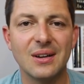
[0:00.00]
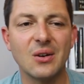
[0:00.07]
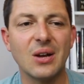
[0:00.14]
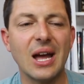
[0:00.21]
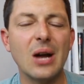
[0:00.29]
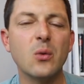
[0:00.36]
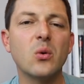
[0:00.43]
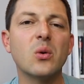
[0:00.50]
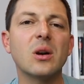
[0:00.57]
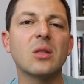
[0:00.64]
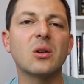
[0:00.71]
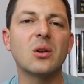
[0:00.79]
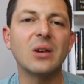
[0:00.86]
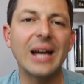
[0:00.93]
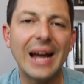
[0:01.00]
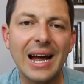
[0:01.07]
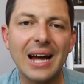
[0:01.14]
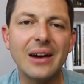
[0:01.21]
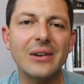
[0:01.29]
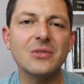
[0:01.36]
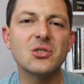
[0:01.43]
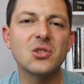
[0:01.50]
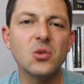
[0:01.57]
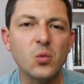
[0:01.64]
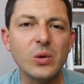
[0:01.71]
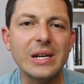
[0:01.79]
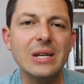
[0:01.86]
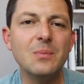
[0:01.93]
Okay, we wanna learn how to
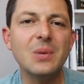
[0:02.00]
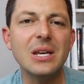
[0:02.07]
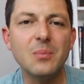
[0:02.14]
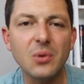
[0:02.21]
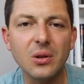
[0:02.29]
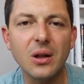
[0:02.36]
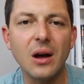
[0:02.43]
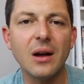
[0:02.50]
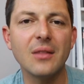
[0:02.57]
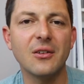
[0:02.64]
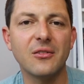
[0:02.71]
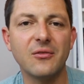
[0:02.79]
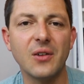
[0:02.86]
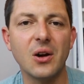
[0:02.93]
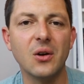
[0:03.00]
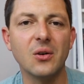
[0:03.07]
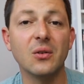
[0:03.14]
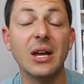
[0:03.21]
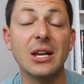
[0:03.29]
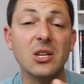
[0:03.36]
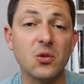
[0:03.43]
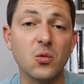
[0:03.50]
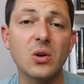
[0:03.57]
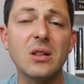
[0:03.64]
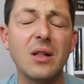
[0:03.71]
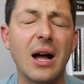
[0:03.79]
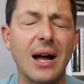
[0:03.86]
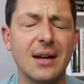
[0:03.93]
read people on the phone. And you
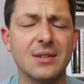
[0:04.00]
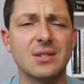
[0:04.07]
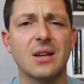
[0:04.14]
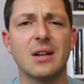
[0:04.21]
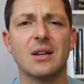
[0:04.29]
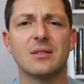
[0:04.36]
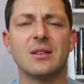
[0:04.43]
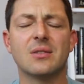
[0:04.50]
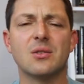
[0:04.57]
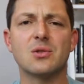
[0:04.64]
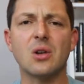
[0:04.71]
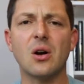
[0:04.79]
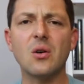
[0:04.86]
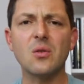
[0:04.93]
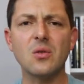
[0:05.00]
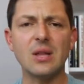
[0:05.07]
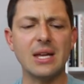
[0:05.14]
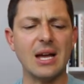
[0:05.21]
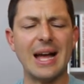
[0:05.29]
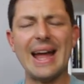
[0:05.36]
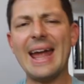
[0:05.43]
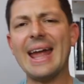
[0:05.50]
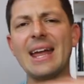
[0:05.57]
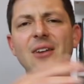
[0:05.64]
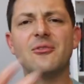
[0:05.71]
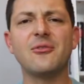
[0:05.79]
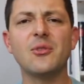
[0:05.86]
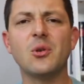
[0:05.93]
realize that there's only a
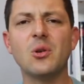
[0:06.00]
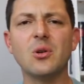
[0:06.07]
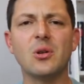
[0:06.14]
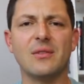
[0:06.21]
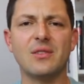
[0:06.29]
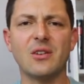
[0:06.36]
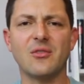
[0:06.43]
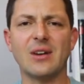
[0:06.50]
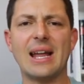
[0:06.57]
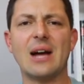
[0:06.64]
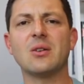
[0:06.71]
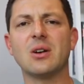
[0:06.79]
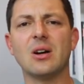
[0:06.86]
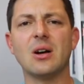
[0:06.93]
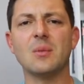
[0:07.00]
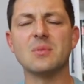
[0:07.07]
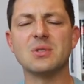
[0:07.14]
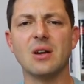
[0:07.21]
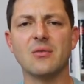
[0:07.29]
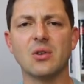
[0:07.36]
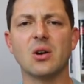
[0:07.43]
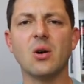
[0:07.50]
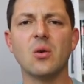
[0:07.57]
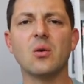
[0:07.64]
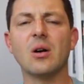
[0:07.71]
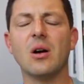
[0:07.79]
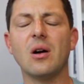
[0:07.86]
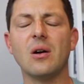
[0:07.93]
handful of different outcomes of a
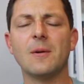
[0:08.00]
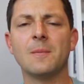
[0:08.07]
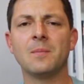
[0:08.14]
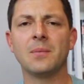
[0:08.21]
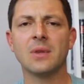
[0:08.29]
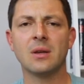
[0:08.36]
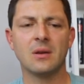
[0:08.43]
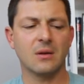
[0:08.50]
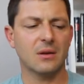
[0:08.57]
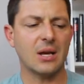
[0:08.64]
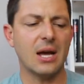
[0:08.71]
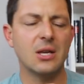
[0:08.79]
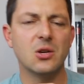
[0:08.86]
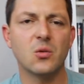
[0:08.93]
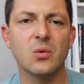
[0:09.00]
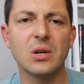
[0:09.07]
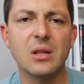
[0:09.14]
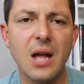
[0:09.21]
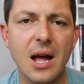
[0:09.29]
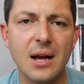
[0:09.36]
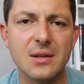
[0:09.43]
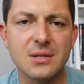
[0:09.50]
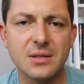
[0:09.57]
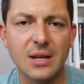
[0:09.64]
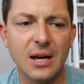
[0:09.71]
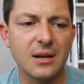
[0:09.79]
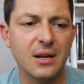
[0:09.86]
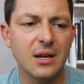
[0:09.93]
cold call. Okay, you realize
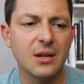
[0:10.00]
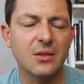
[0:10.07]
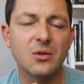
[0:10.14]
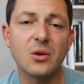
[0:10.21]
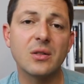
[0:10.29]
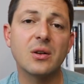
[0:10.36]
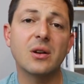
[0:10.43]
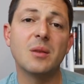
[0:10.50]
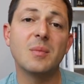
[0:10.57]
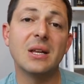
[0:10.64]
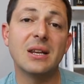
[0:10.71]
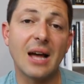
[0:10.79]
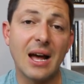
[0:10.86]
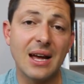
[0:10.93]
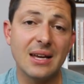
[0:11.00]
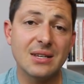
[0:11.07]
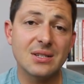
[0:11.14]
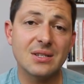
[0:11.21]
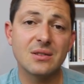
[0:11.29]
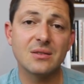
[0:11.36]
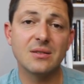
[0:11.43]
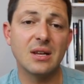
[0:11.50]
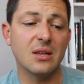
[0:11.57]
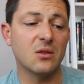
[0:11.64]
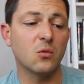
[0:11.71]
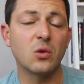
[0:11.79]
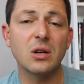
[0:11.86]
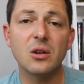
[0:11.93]
that they're either gonna be nice, they
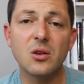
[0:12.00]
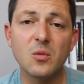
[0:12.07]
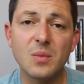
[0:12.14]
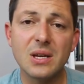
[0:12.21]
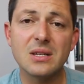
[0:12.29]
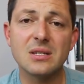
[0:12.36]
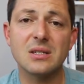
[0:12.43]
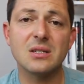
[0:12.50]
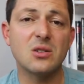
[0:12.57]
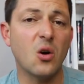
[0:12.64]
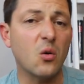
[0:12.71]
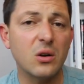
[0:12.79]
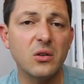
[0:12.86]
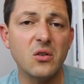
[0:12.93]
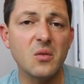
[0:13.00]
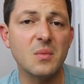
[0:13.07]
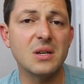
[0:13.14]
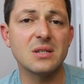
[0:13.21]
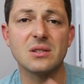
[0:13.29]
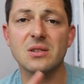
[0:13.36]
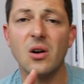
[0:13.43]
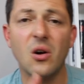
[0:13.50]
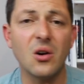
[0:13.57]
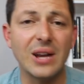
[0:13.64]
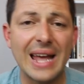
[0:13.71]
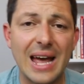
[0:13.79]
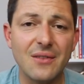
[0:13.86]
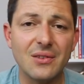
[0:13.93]
either wanna do business, don't wanna do business,
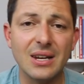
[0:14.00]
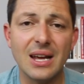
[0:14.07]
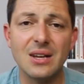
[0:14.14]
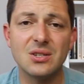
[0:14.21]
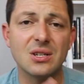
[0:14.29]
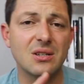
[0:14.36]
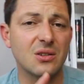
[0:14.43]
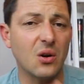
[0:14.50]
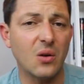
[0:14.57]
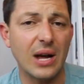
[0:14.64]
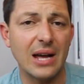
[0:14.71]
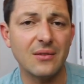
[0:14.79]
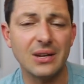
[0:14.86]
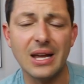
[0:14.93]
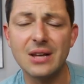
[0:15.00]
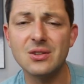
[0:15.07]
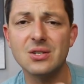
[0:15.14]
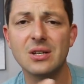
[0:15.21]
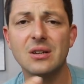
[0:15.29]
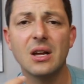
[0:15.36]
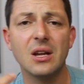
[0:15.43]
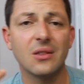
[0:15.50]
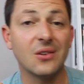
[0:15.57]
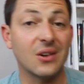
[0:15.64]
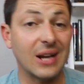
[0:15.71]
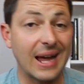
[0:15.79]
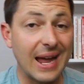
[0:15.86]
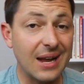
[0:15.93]
already have an agent, don't have an agent, they're
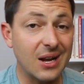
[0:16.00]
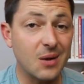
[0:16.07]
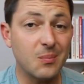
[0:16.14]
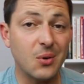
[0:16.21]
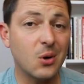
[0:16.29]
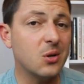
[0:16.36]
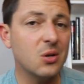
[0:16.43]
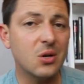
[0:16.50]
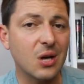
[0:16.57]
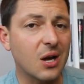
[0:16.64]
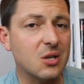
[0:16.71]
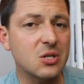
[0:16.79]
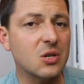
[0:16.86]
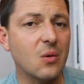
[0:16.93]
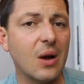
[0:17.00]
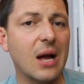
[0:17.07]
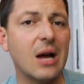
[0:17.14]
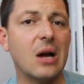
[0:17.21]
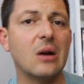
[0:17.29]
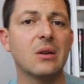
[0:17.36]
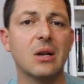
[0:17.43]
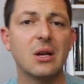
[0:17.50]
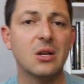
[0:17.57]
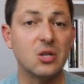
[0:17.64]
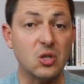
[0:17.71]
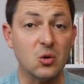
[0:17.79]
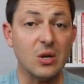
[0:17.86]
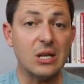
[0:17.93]
gonna hang up on you, cuss you out,
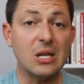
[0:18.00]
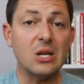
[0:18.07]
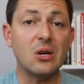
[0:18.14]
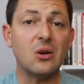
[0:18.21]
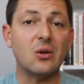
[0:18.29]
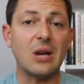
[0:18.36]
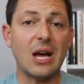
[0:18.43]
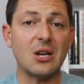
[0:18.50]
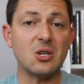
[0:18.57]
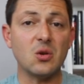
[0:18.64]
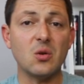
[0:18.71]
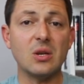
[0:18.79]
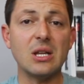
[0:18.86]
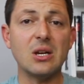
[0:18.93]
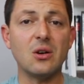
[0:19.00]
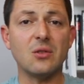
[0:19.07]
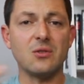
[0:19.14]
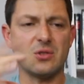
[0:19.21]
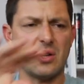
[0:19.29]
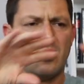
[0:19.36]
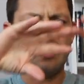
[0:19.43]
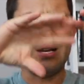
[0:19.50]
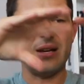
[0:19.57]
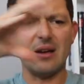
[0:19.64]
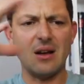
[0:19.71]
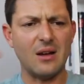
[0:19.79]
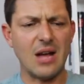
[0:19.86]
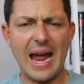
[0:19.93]
do a deal, not do a deal. There's
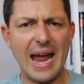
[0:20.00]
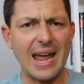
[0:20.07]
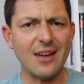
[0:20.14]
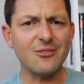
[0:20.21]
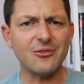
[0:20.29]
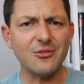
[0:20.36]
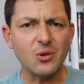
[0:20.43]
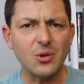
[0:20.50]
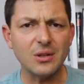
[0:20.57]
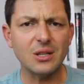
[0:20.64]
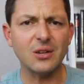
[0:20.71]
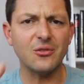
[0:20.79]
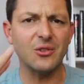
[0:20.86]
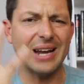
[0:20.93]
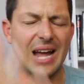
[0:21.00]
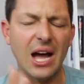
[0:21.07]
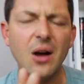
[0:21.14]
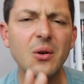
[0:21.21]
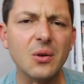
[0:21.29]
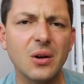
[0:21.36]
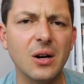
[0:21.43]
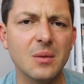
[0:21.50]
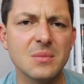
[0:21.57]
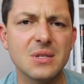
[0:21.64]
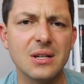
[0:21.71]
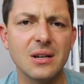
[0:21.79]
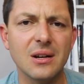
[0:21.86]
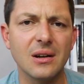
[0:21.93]
only a handful of different
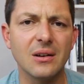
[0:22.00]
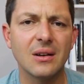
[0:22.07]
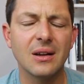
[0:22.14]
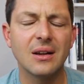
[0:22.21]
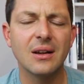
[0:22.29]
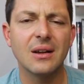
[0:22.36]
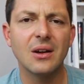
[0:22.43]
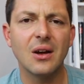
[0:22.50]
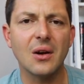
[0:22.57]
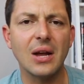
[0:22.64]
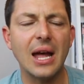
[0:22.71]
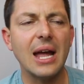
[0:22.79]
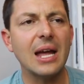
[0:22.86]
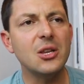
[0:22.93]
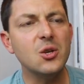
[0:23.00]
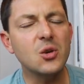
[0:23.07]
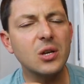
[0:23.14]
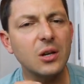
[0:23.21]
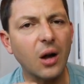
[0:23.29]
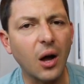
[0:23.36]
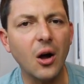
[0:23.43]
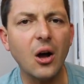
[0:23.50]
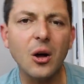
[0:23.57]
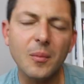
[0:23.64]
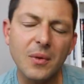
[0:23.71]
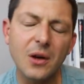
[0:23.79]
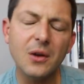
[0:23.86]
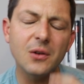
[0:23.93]
outcomes here. Okay, and you can
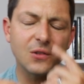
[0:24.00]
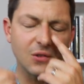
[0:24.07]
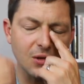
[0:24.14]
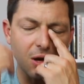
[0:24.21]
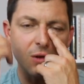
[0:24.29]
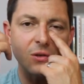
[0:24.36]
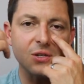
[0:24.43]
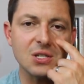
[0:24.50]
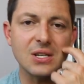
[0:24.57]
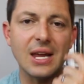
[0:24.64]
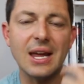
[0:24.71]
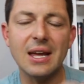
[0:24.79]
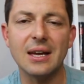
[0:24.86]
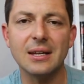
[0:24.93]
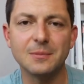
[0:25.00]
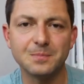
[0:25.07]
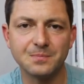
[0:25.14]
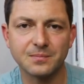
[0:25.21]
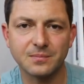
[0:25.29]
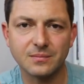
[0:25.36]
almost understand